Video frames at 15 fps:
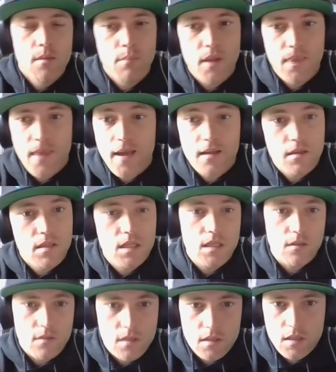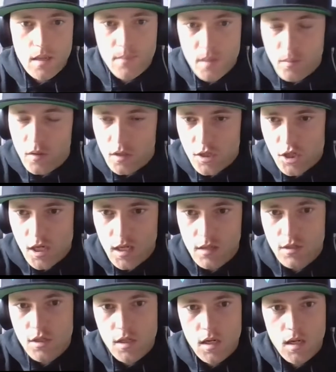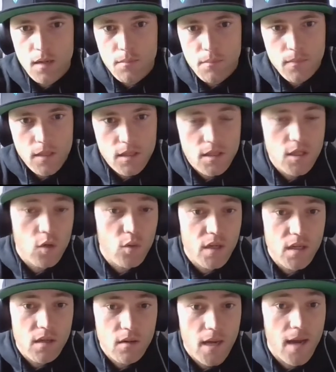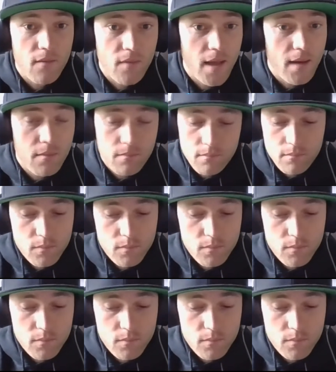but that is still susceptible to change until we have that